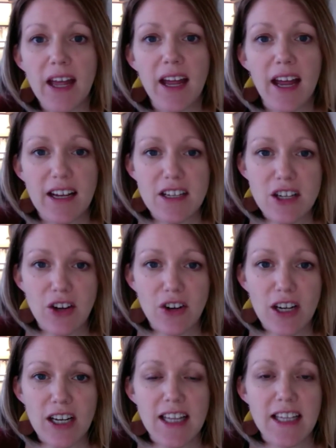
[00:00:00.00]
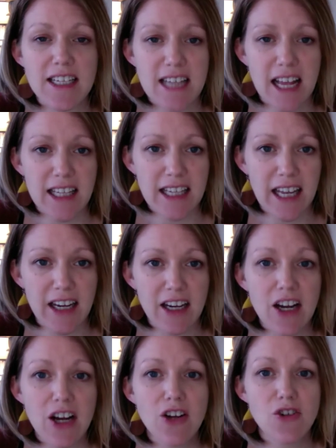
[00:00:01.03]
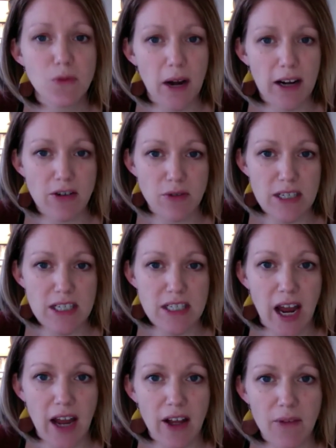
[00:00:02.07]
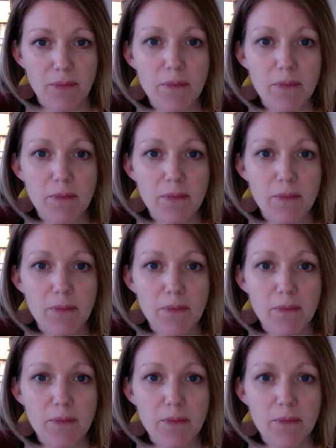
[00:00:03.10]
executed in the delicate directory style,